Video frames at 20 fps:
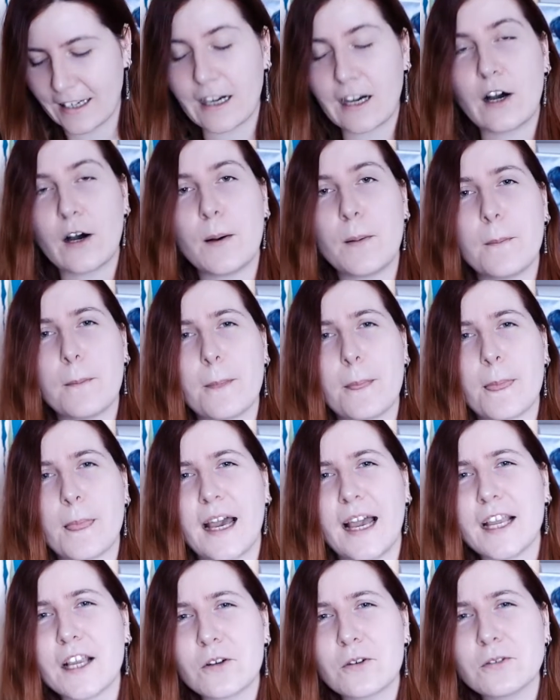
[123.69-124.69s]

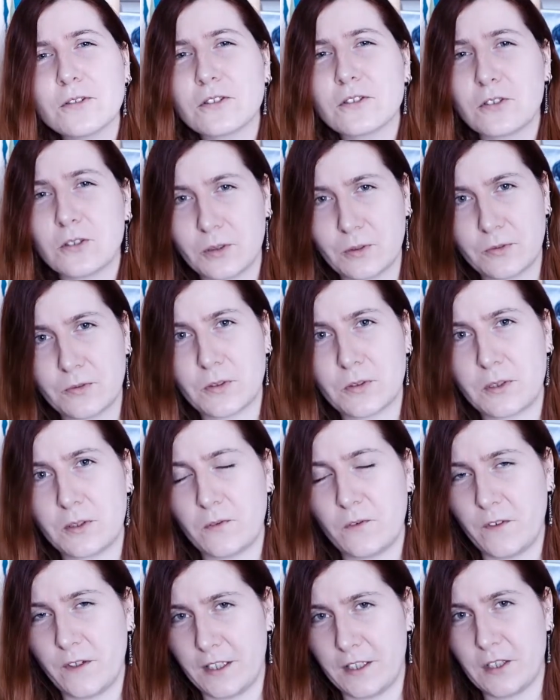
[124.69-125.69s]
I could go for
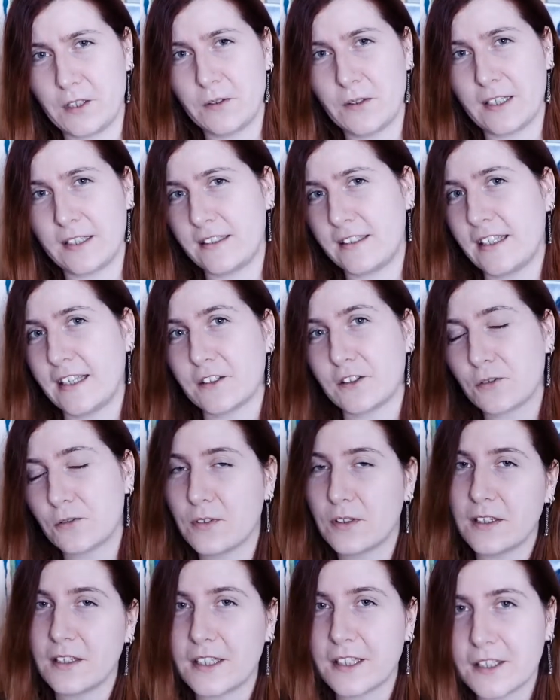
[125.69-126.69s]
a video at the end of
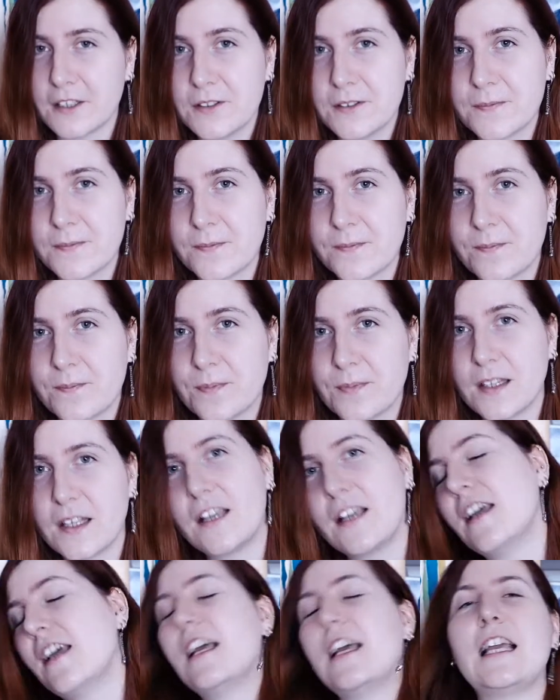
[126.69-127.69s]
the year,
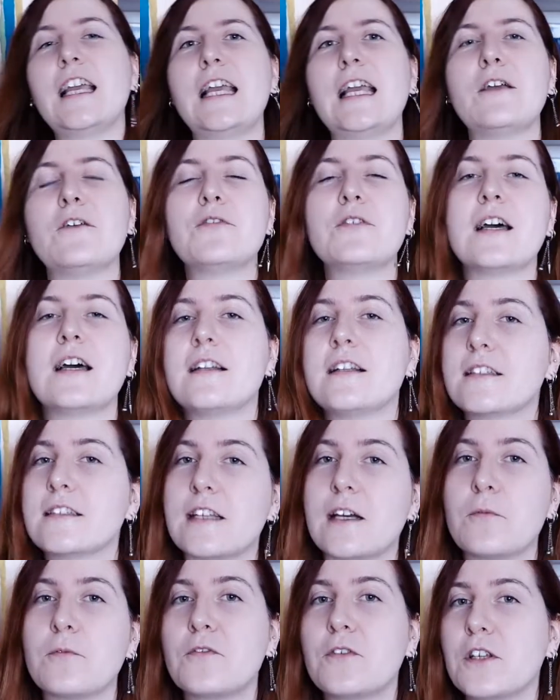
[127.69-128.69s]
if that is
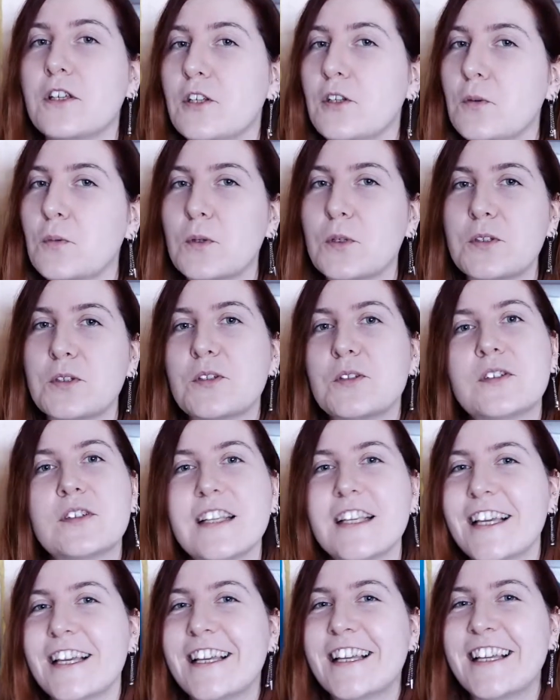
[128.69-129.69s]
something you want to
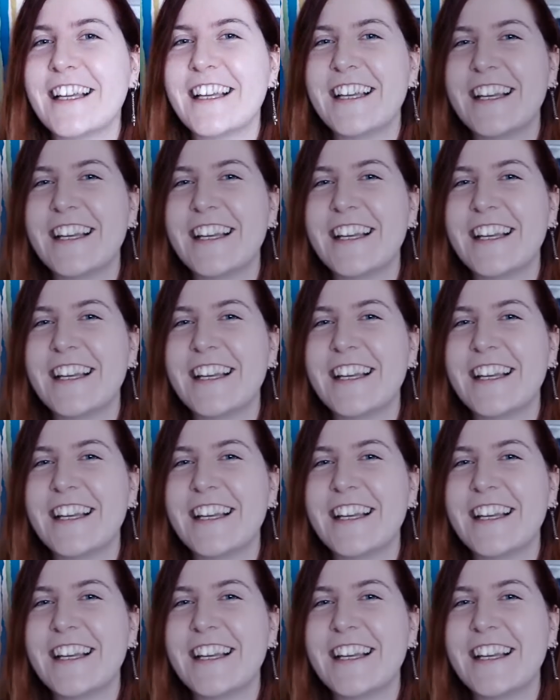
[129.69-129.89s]
see.